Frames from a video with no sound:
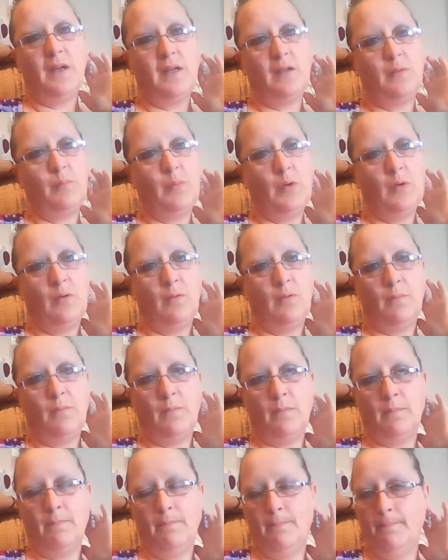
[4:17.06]
Facebook
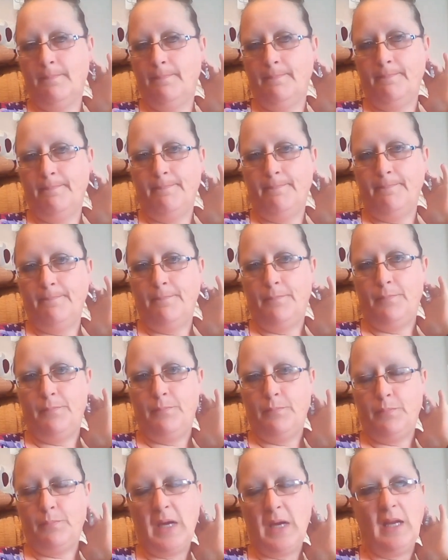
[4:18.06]

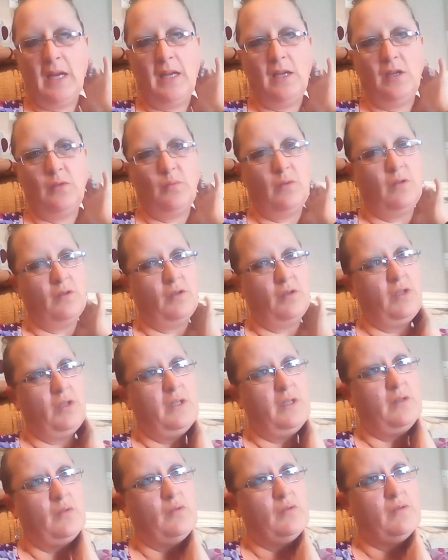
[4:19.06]
page, what
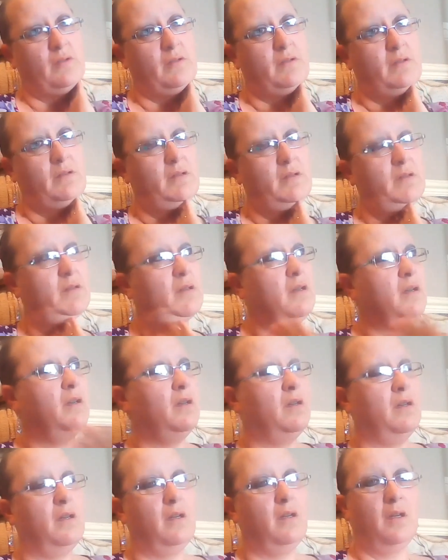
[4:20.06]
she does,
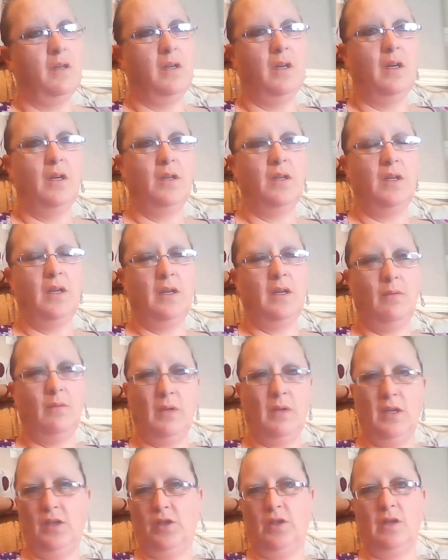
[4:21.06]
you
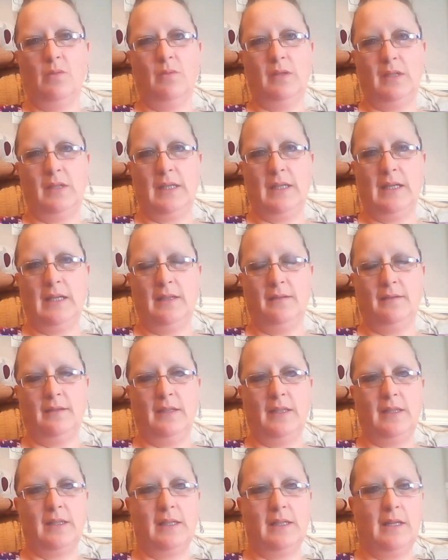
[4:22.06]
know, where it's show and tell
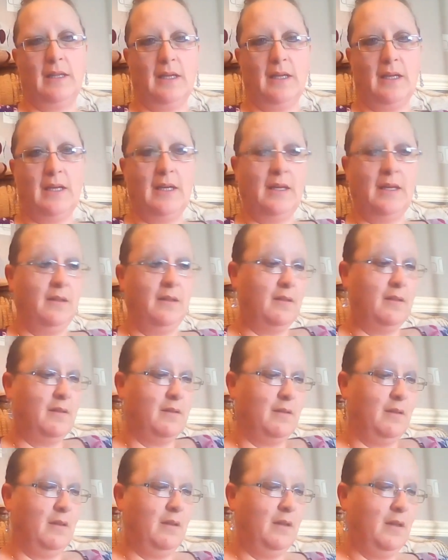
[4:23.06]
and things like that,
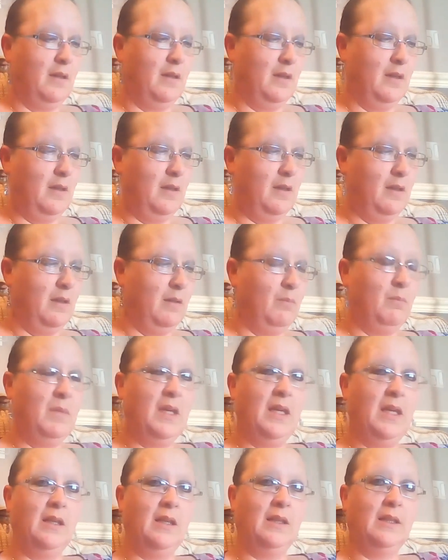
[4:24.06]
and
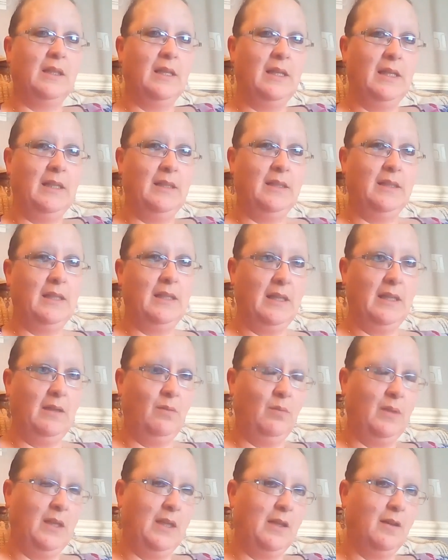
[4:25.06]
me and
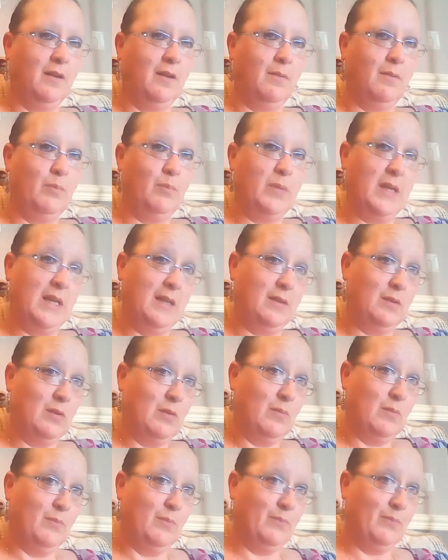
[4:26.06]
Kalindi, we got
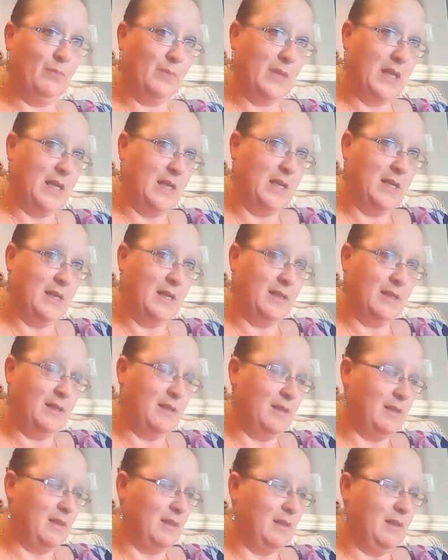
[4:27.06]
paired up,
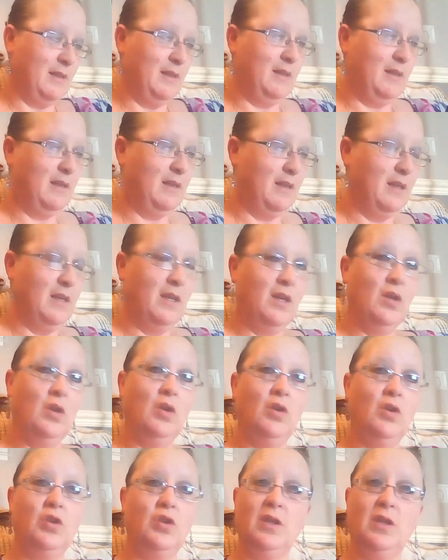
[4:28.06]
and
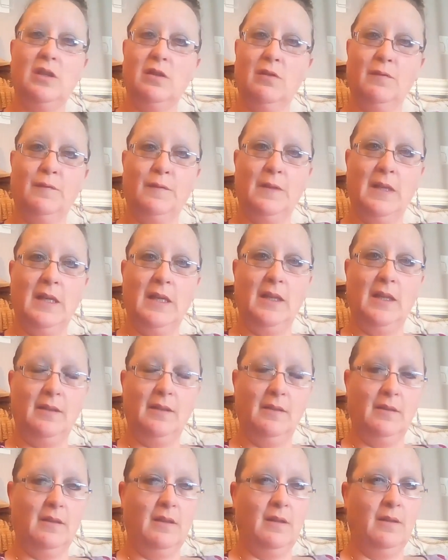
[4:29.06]
she's
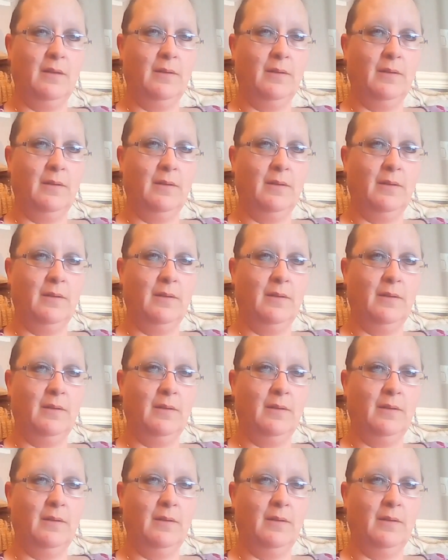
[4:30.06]
lovely.